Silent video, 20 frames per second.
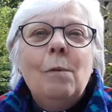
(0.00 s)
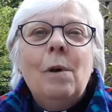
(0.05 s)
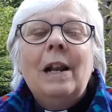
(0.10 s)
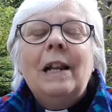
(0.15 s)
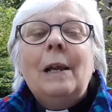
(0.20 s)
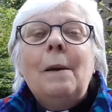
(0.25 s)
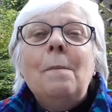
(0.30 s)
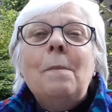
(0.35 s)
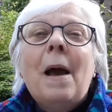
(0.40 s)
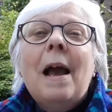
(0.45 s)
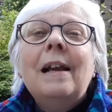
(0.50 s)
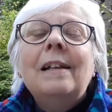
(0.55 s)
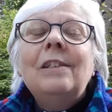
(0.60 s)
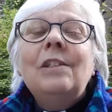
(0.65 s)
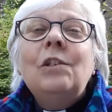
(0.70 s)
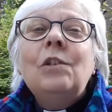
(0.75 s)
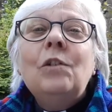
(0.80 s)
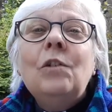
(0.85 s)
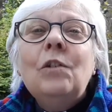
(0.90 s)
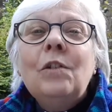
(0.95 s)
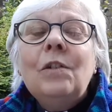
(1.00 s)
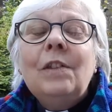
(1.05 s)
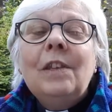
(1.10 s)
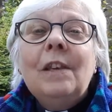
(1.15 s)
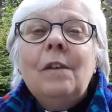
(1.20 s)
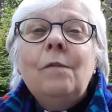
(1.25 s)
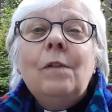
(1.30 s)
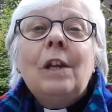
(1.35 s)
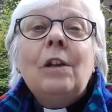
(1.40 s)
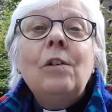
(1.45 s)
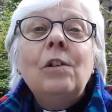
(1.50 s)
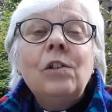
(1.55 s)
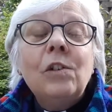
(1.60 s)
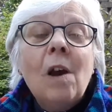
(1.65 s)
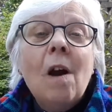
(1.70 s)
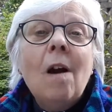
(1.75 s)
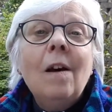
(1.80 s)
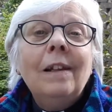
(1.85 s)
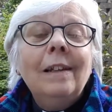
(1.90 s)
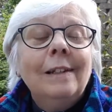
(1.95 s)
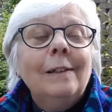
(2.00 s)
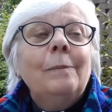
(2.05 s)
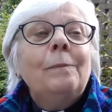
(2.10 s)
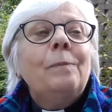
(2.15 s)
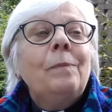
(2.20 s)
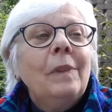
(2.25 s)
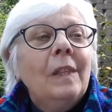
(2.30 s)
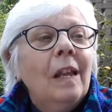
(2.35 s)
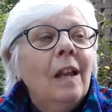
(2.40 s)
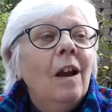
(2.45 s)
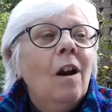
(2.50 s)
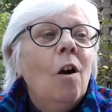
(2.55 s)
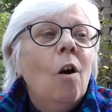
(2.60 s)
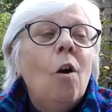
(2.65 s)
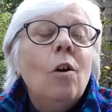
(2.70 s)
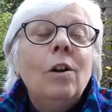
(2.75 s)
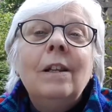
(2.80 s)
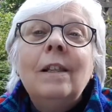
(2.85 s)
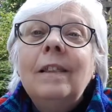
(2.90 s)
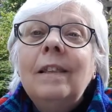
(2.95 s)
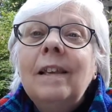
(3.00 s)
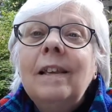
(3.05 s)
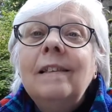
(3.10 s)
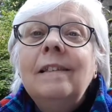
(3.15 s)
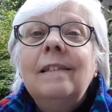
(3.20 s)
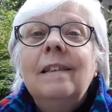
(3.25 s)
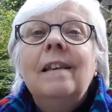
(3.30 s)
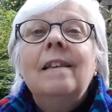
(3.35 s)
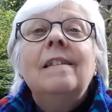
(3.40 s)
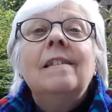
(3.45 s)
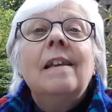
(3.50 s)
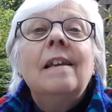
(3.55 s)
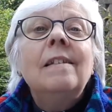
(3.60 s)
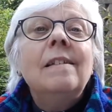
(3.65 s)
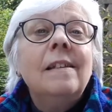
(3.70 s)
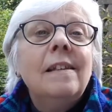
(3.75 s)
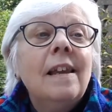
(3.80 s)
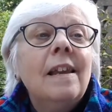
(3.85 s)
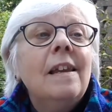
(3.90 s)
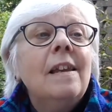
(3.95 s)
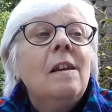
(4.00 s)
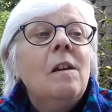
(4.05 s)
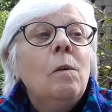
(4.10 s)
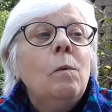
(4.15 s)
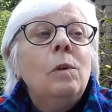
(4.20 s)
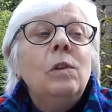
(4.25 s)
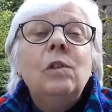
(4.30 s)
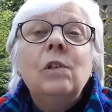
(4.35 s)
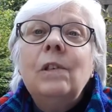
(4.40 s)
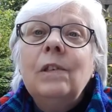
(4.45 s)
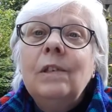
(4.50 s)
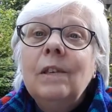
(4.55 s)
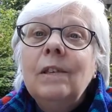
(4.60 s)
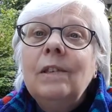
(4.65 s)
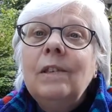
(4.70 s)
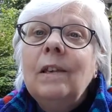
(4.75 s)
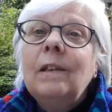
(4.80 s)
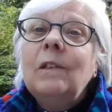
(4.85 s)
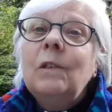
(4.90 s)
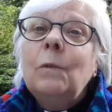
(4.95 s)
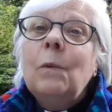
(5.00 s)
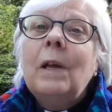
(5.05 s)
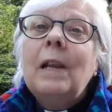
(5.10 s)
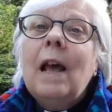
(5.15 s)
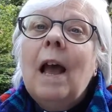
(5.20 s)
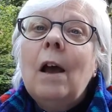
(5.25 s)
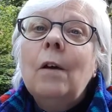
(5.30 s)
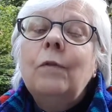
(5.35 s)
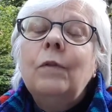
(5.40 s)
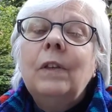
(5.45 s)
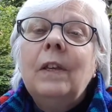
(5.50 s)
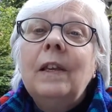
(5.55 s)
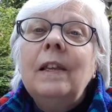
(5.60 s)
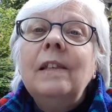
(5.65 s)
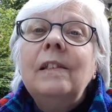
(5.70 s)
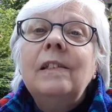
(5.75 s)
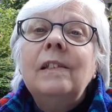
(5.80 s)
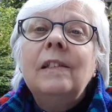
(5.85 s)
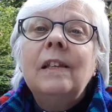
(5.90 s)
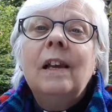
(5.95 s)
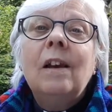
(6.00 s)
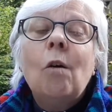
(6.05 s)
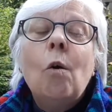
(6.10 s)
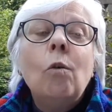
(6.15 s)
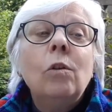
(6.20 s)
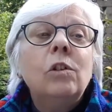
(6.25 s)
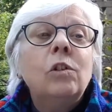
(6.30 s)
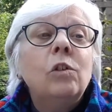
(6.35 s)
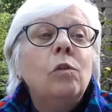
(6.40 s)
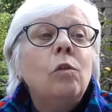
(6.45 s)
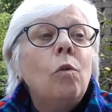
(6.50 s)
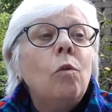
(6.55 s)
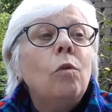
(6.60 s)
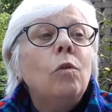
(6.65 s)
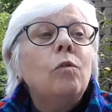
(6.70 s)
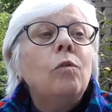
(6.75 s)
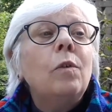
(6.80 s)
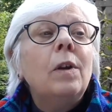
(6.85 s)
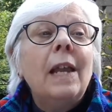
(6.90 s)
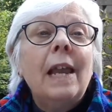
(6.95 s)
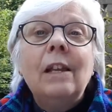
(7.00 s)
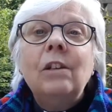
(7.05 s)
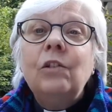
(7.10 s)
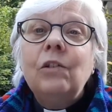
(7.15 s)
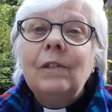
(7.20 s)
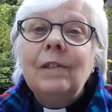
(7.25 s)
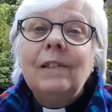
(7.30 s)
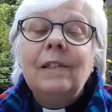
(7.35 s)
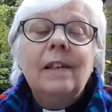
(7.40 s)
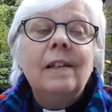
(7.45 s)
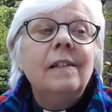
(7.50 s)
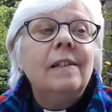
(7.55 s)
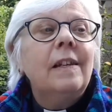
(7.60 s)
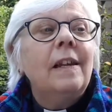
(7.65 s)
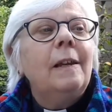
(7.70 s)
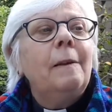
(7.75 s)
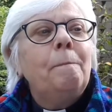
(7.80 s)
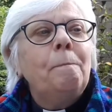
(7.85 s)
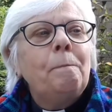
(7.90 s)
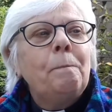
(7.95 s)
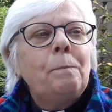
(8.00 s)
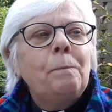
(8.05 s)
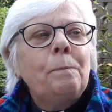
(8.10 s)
Welcome back to the Vicarage Garden on this Sunday, which is the sixth one after Easter, also called Rogation Sunday.